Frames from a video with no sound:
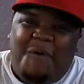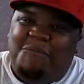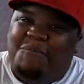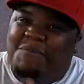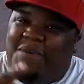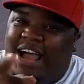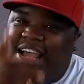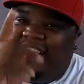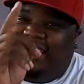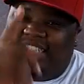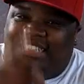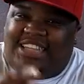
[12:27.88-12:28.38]

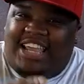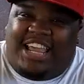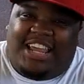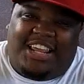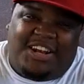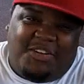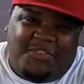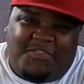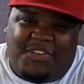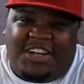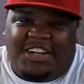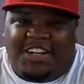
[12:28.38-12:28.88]
My
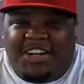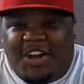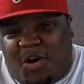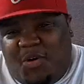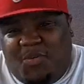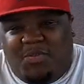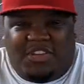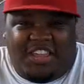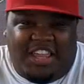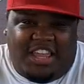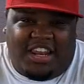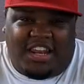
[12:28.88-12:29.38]
state of a
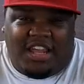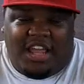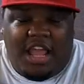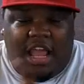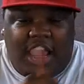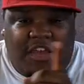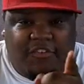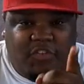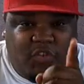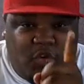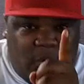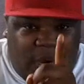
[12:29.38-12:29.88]
go-getter.
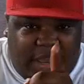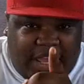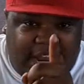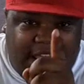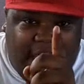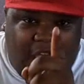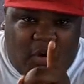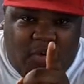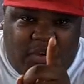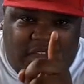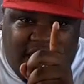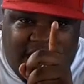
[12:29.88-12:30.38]
If you ain't
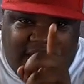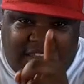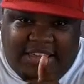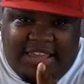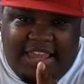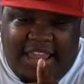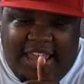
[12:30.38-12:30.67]
out here